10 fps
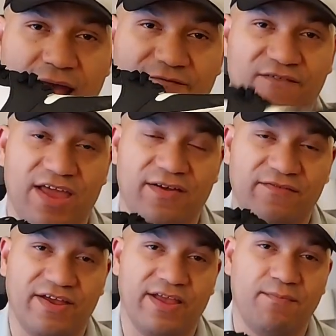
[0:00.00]
very,
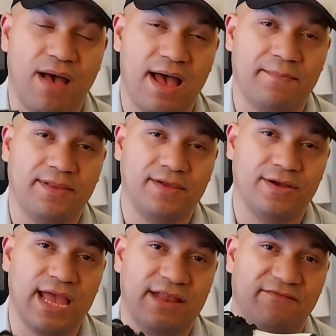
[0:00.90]
very
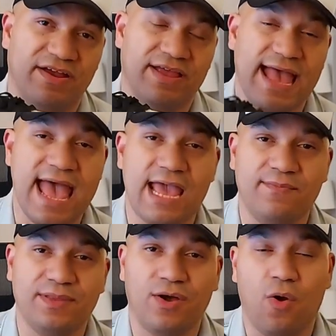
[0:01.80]
popular and very
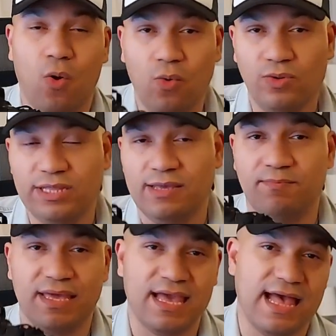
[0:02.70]
hyped only
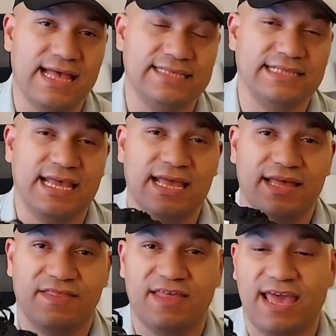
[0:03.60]
because
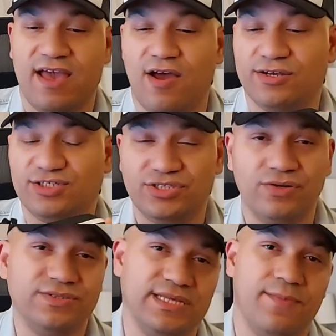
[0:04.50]
they are
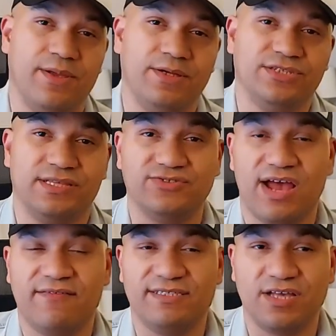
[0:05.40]
so similar to the
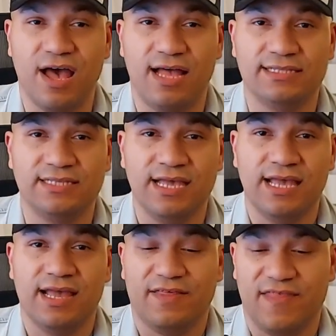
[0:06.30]
Travis Scotts
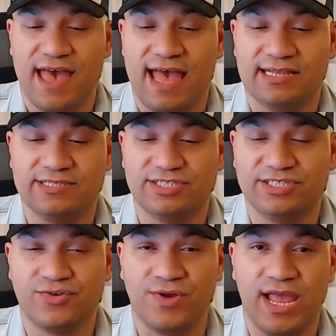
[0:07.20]
that
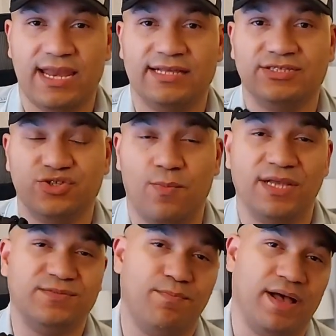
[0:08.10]
just created so
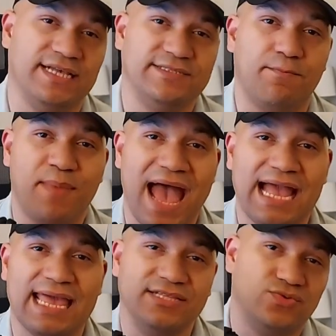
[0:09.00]
much buzz
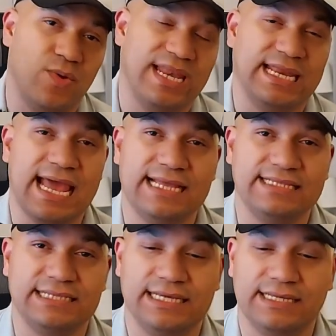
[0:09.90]
back in
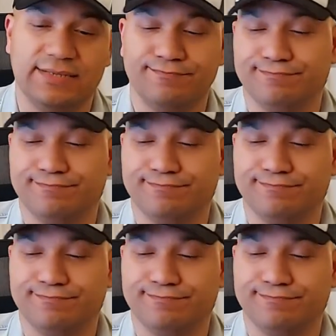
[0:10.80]
2019.